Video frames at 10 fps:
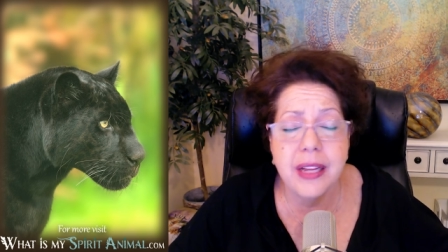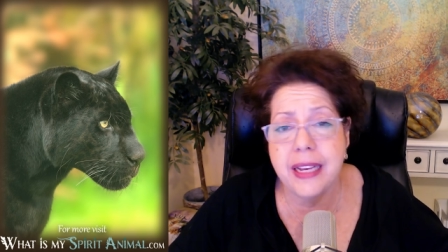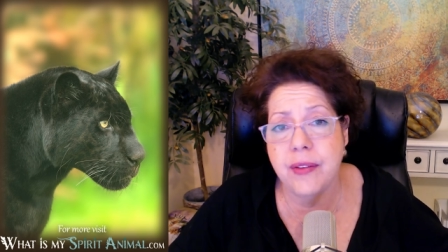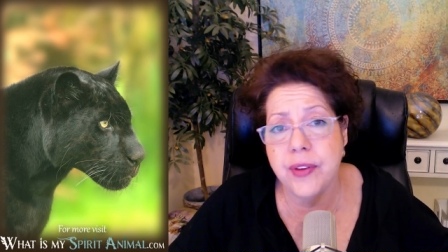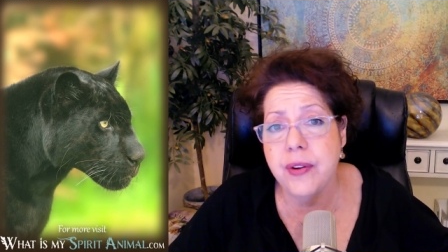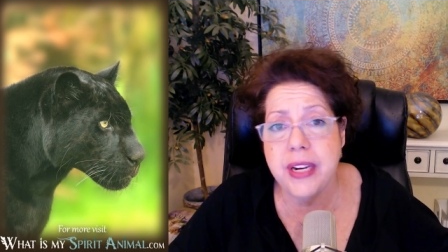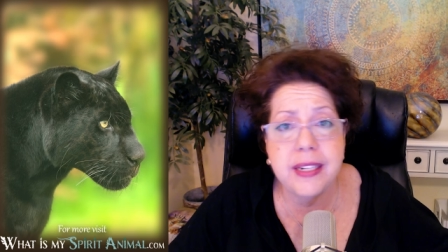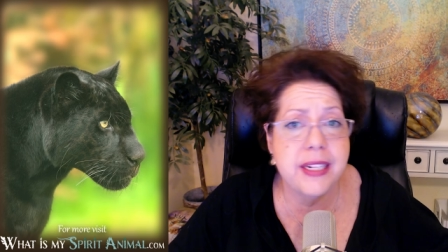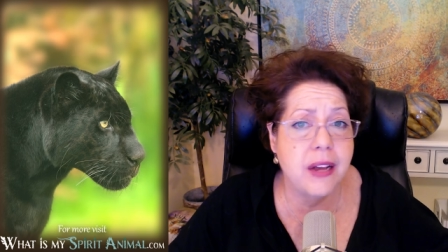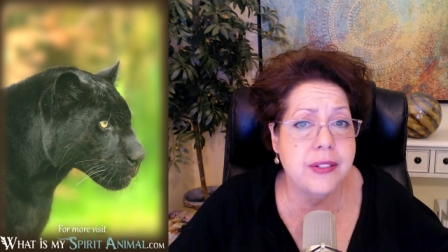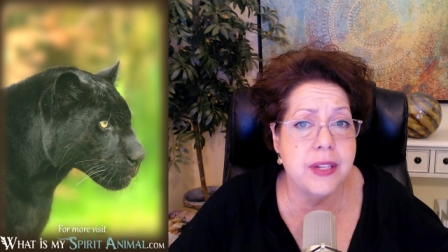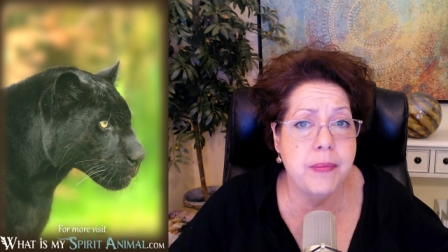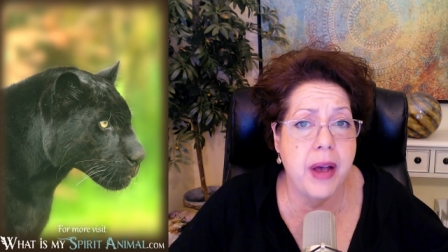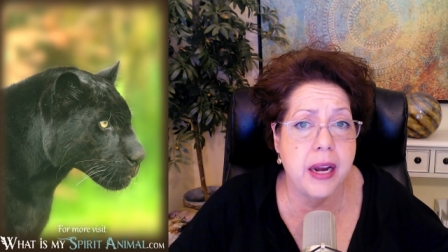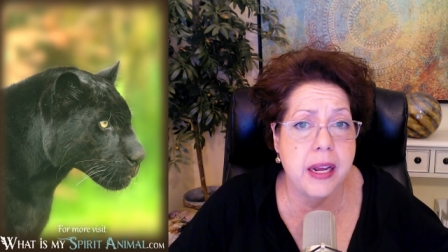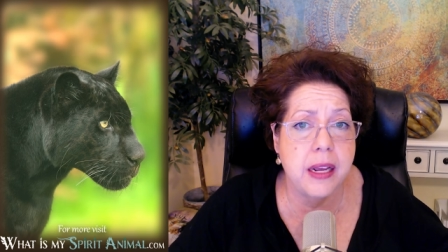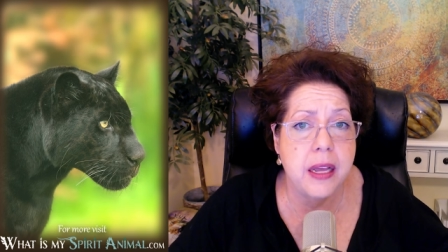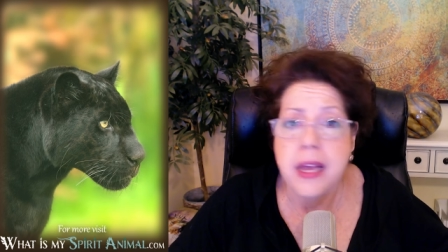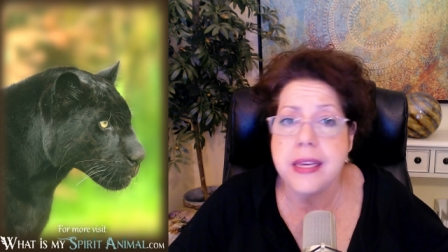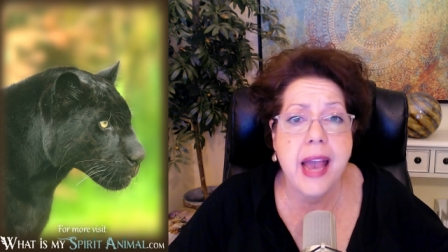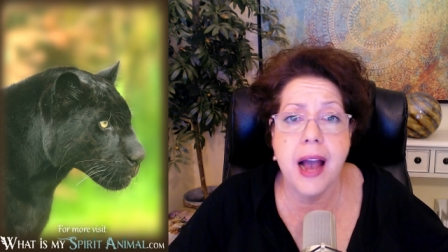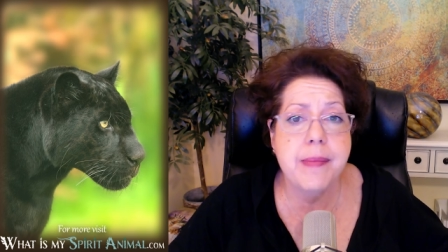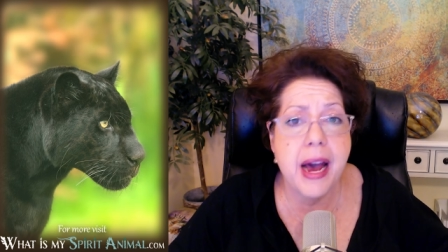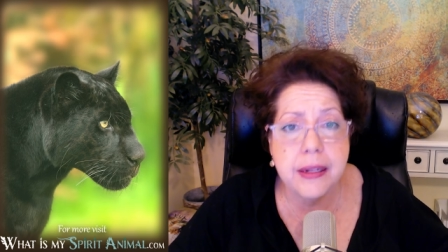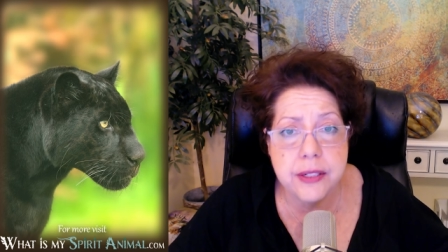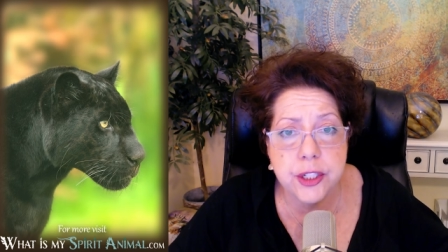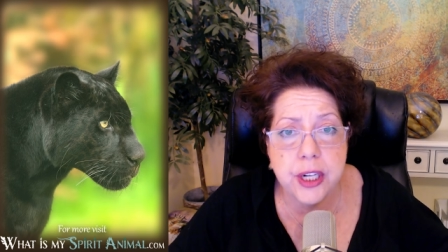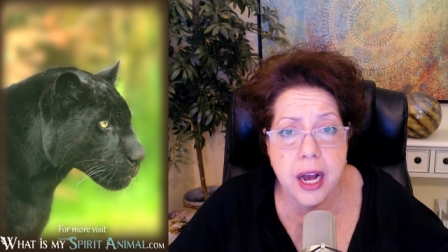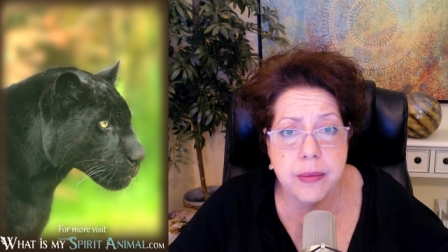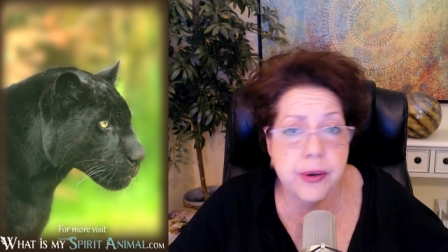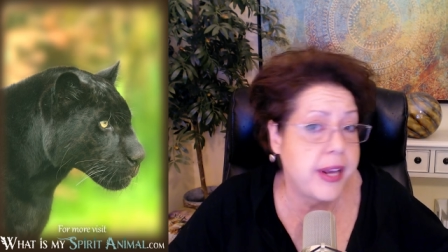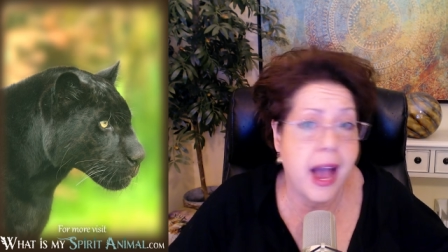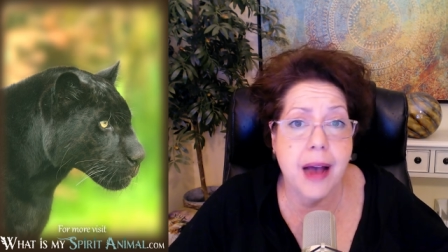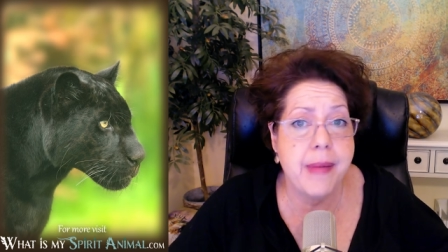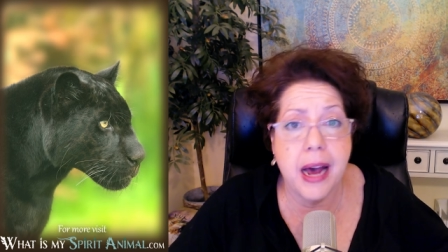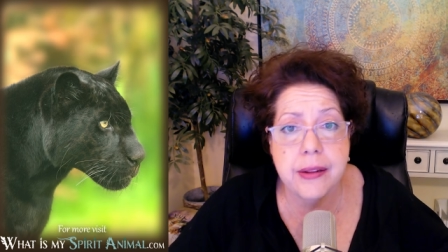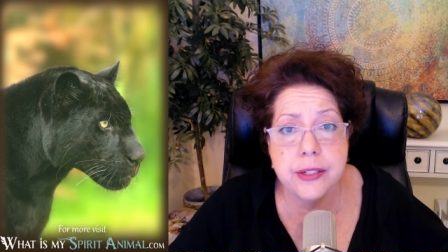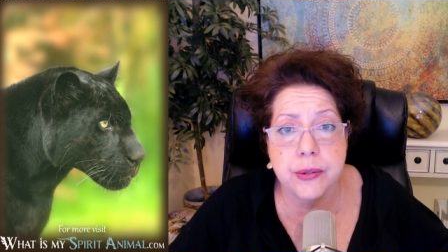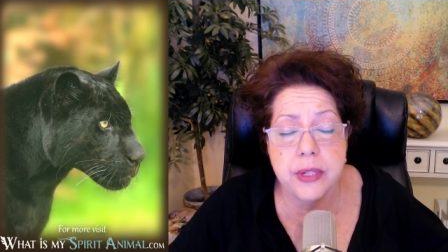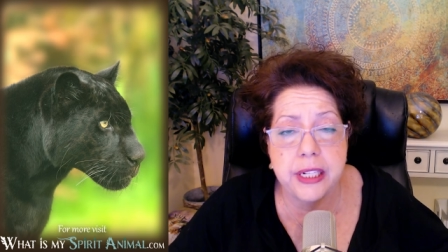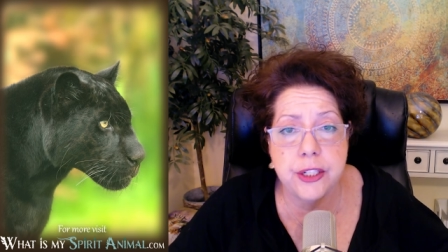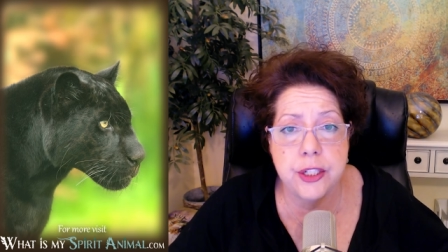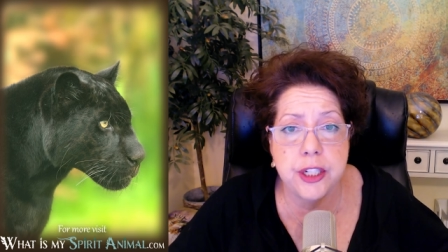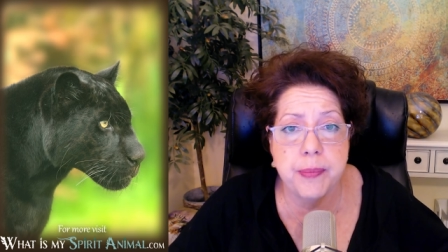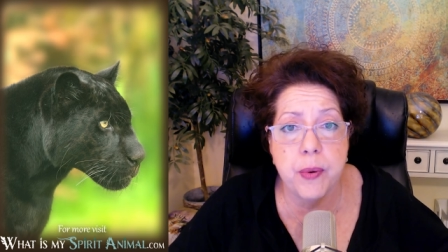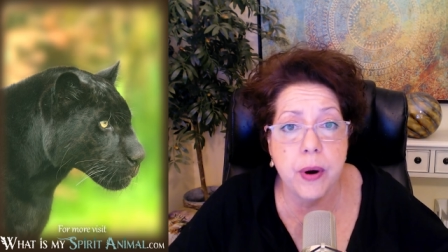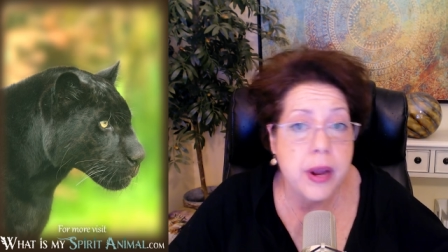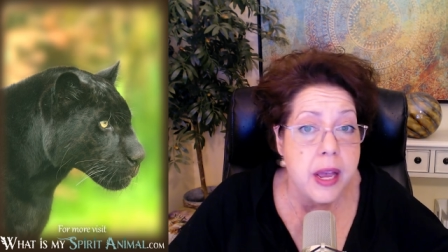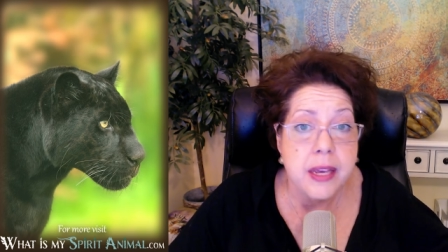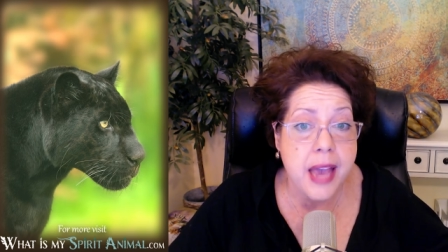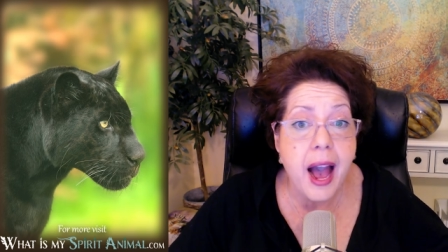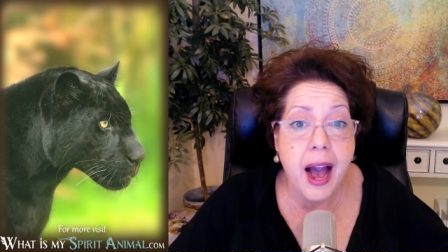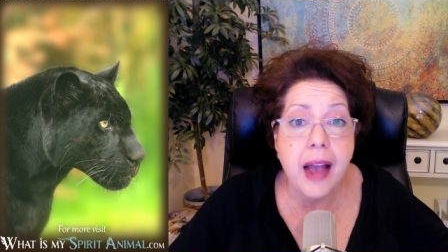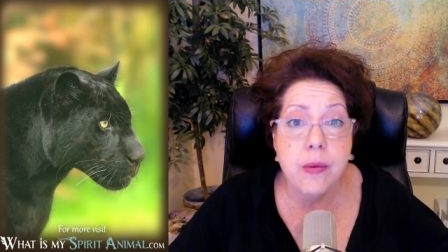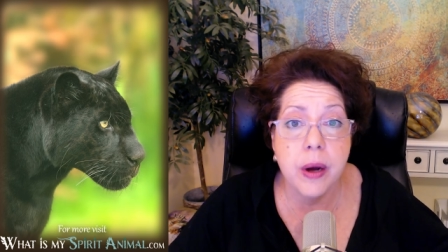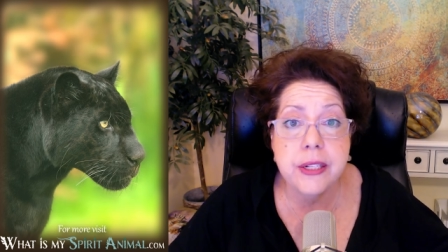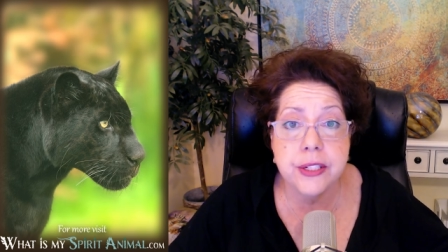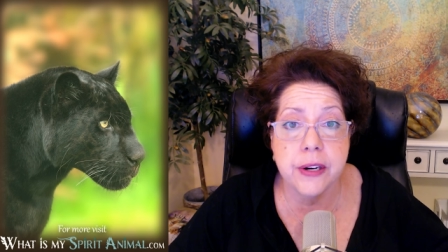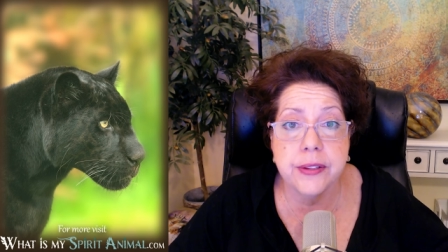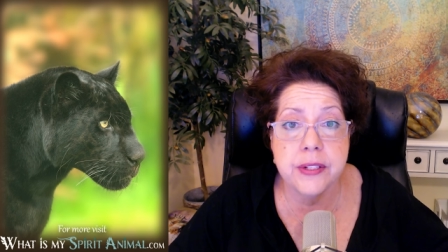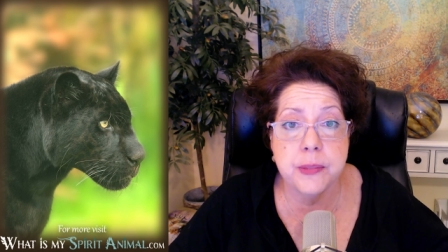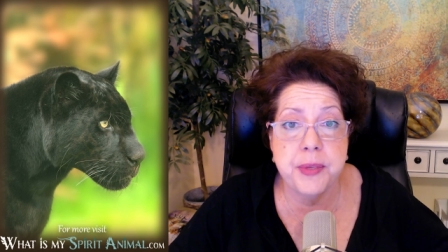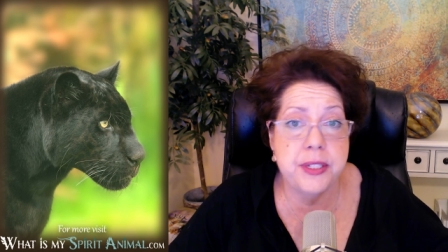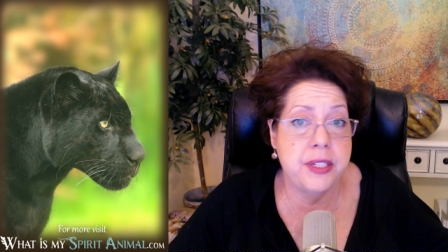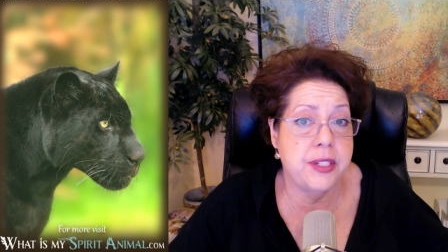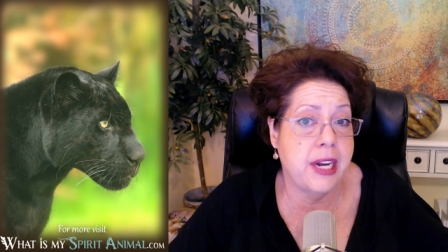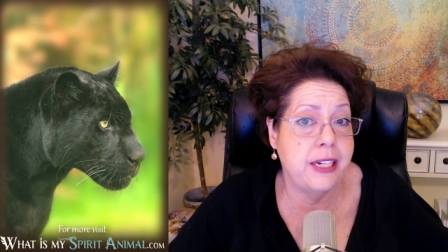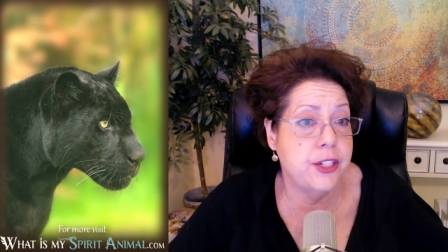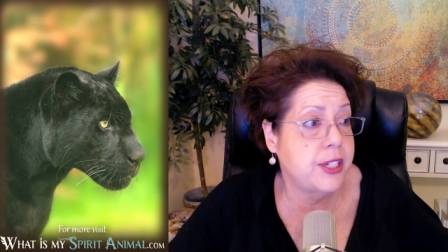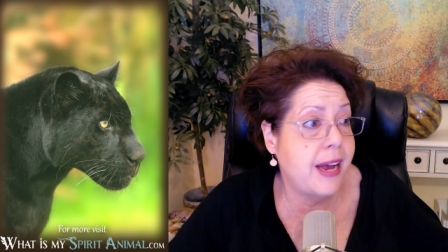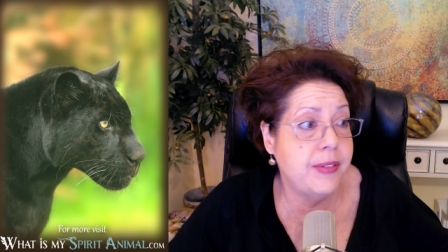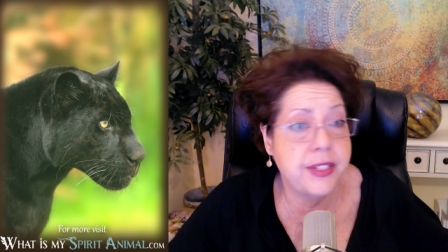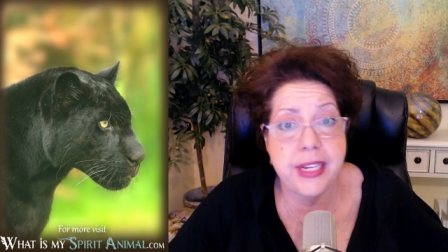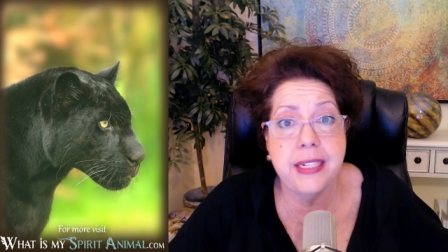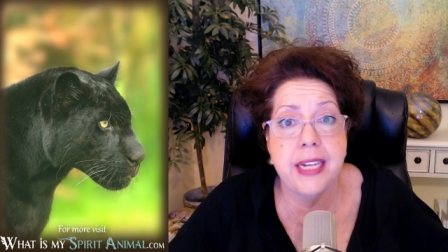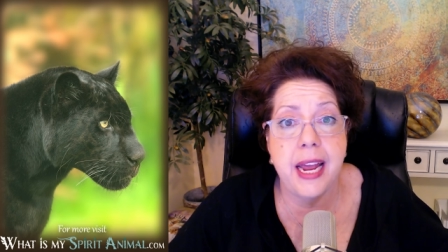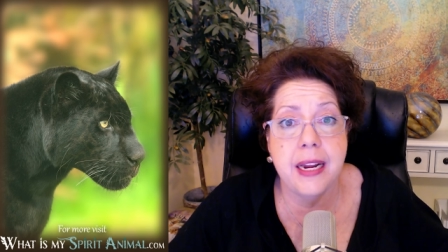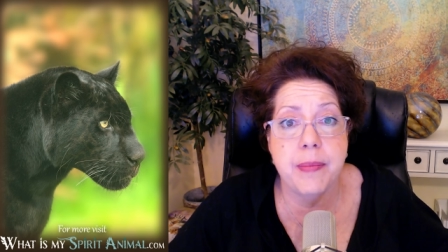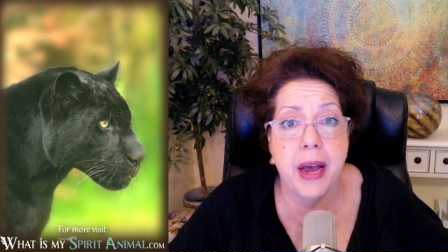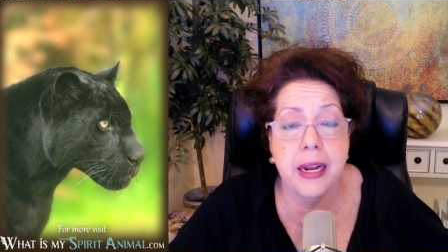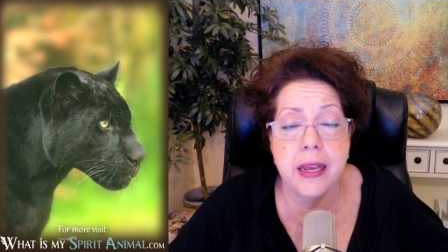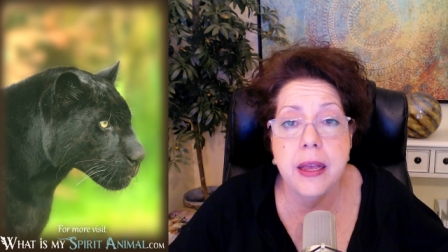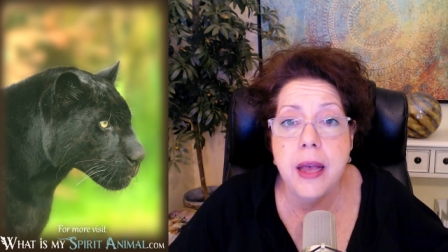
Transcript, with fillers: Like if you need to tell somebody, yeah, I'm out of this job, or yeah, I'm out of this relationship, or yeah, I want to start this business and I just haven't said to anybody,